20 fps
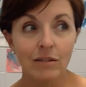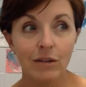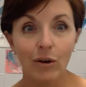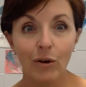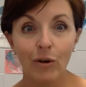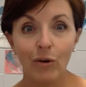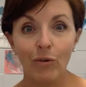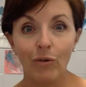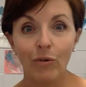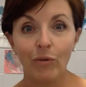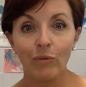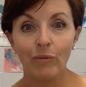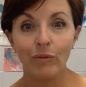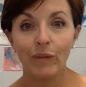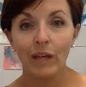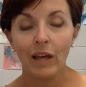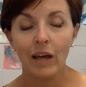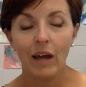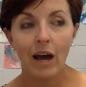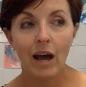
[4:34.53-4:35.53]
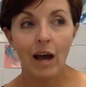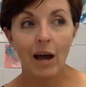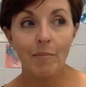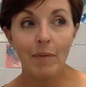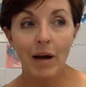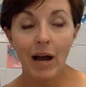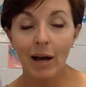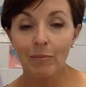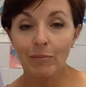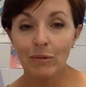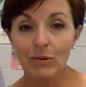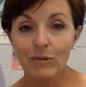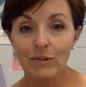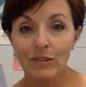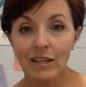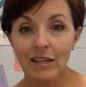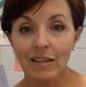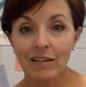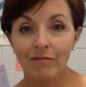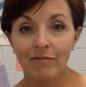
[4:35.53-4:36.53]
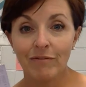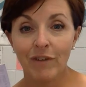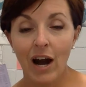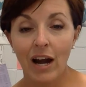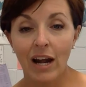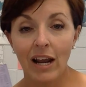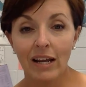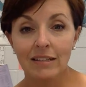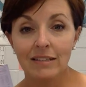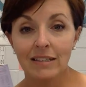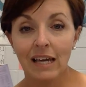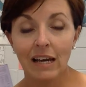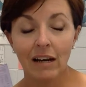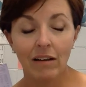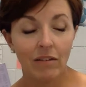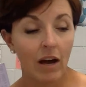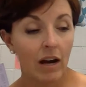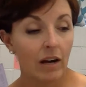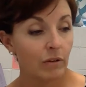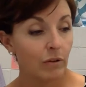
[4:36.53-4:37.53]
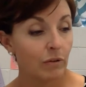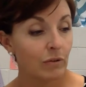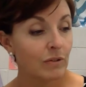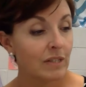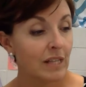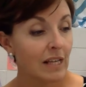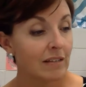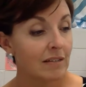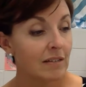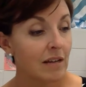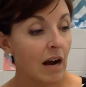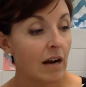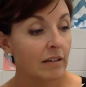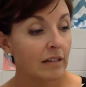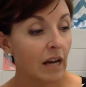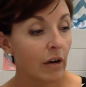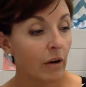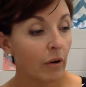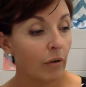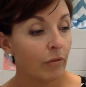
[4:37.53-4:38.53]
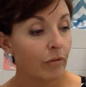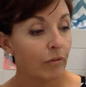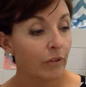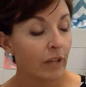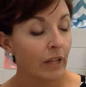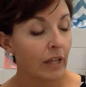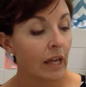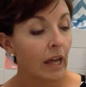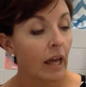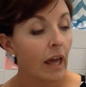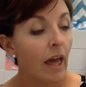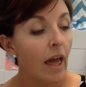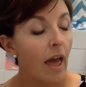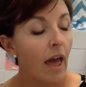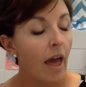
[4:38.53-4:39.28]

So I'm using Friday to get a lot of those things knocked out, hopefully.